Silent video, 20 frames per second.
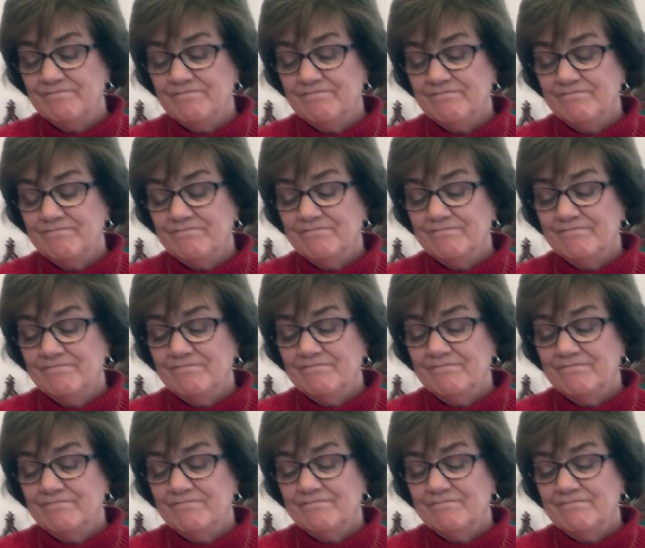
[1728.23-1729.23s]

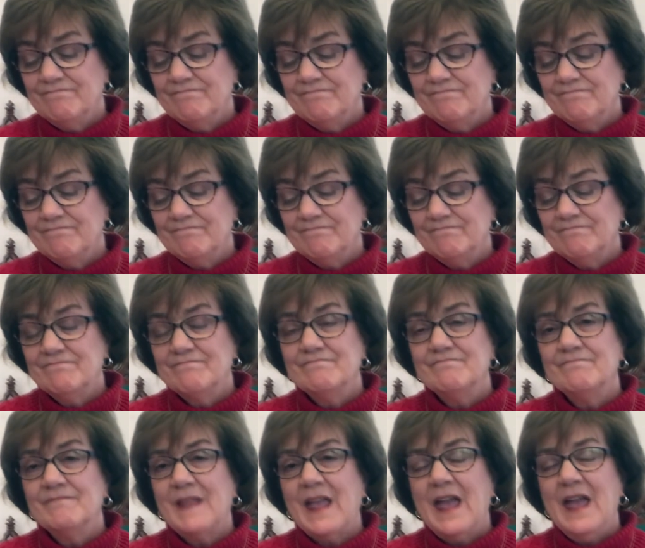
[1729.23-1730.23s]

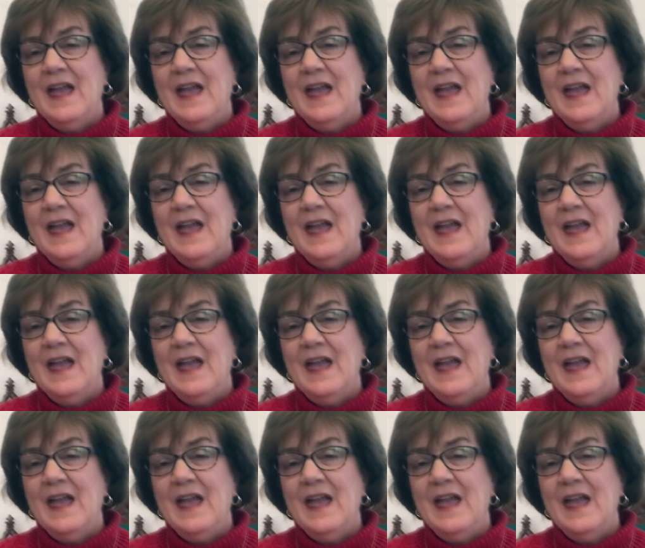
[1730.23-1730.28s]
(no one is talking)